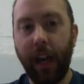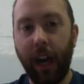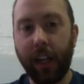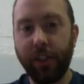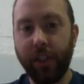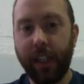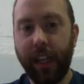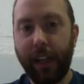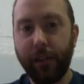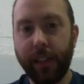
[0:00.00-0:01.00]
oxygen, and
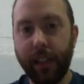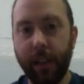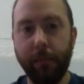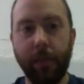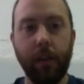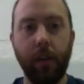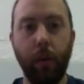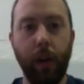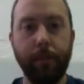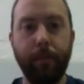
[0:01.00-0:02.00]
calcium.
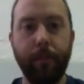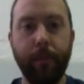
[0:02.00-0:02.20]
Well,